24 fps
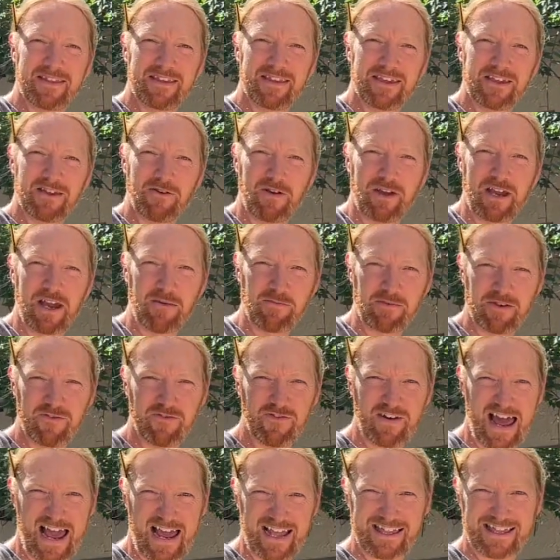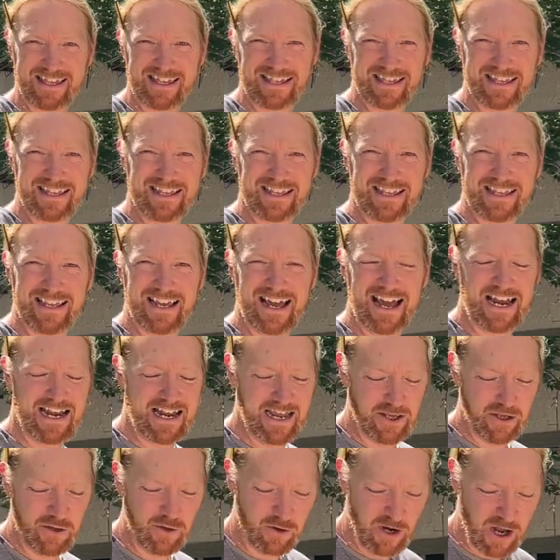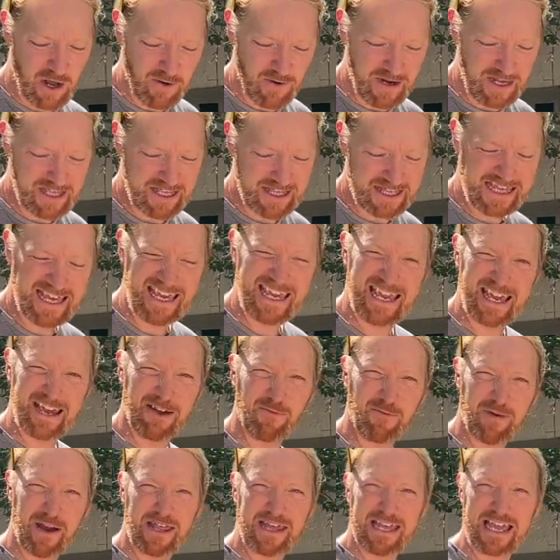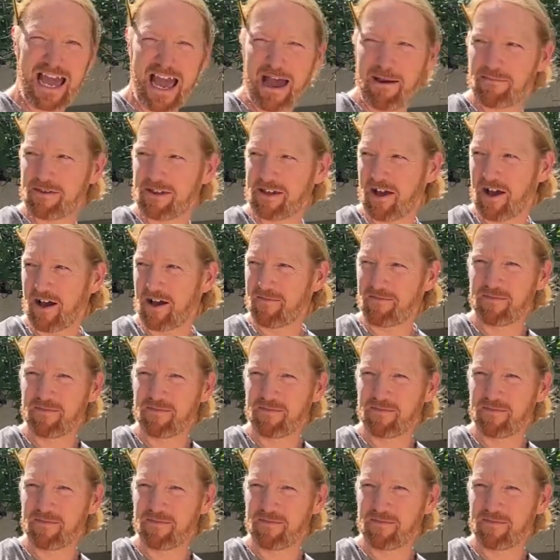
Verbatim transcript: so it comes flat. Nice. And it, you'll only see it where the gaps are.